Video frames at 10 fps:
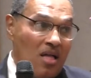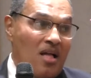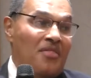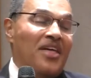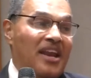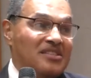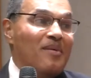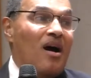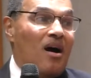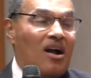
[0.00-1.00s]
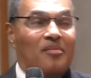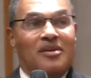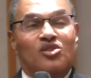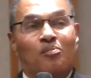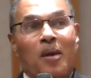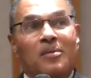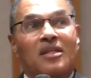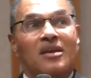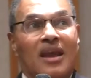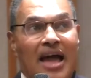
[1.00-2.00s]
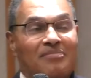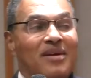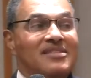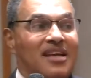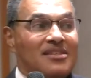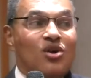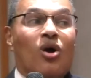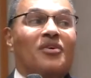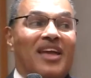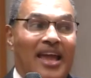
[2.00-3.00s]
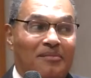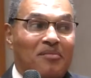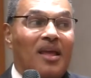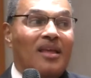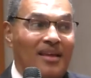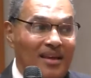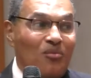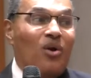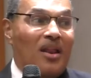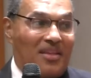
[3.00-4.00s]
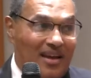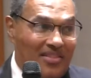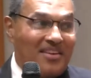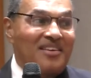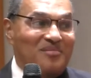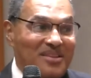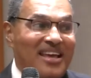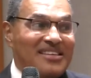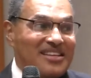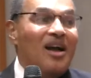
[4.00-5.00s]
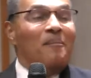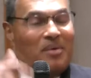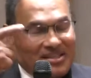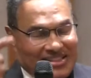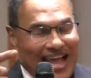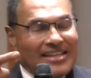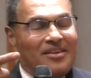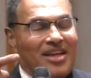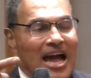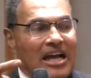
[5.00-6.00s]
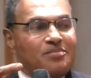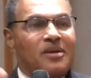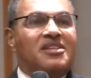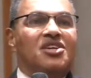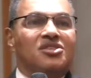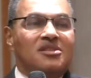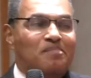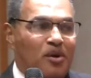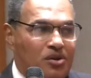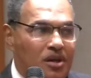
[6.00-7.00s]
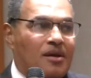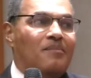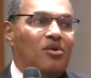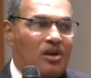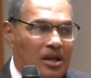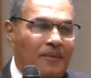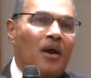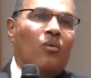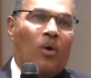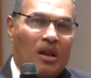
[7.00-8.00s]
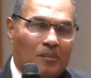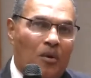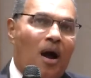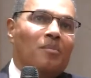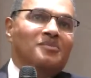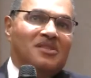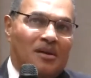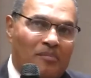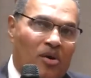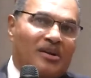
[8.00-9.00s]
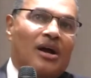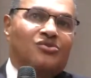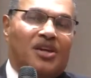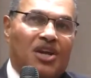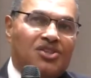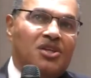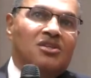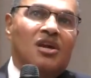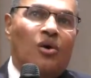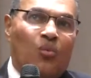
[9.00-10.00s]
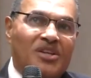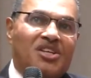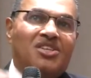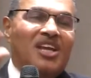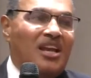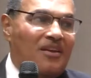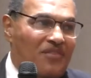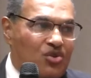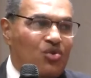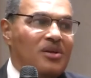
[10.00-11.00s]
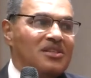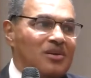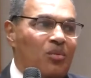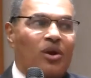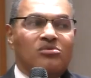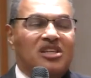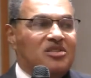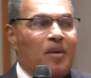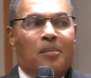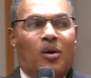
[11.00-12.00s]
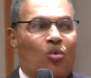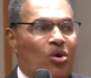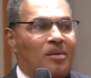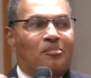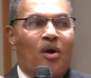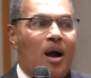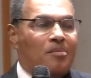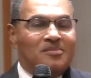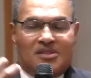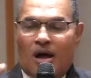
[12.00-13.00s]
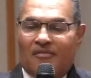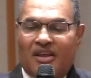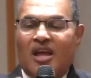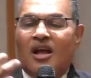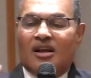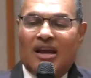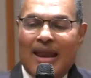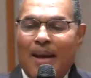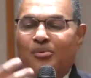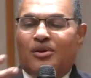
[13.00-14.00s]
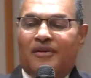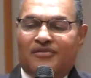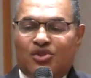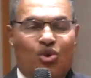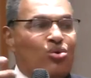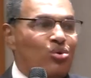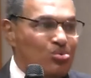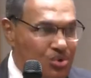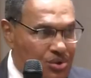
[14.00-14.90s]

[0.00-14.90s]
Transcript: That is my argument. So people either like my TED Talk or they hate me, one or the other. But that is that. But it's the idea of the high expectations, building community. One of the problems in American higher education is we teach individualism. We don't teach people to work in problem-solving collaborative circles.